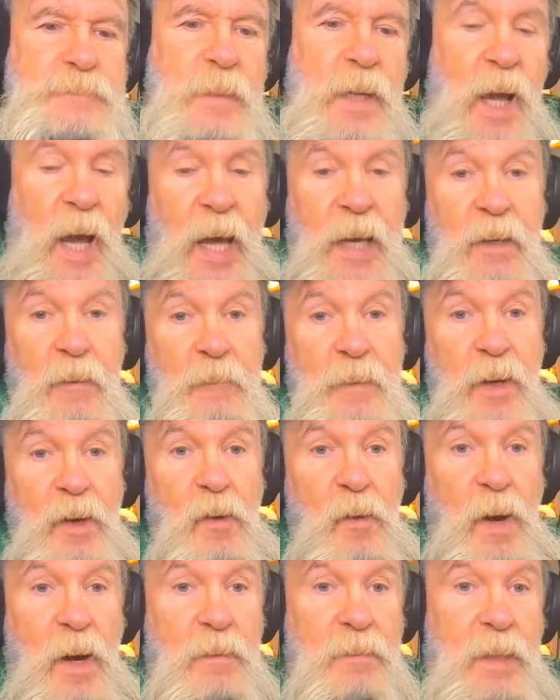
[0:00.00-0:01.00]
I don't
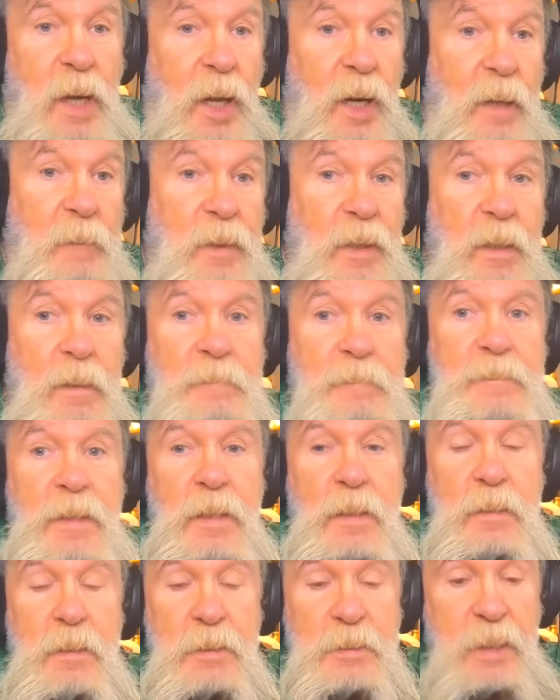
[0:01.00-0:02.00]
know. I'll call him up
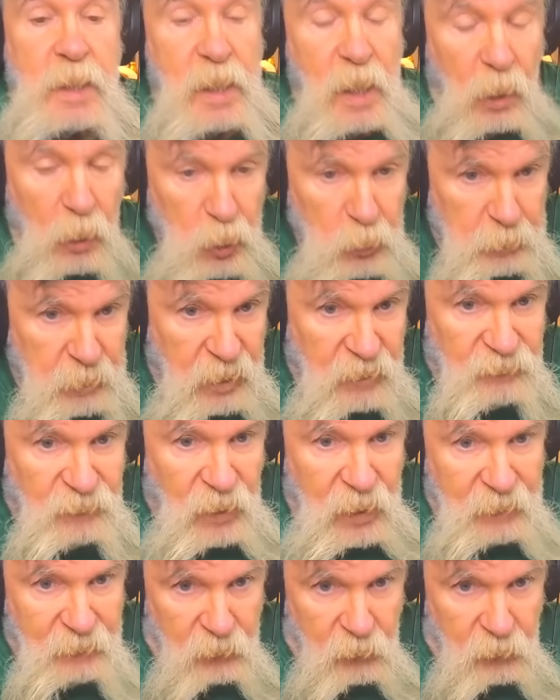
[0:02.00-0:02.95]
because he owes me a favor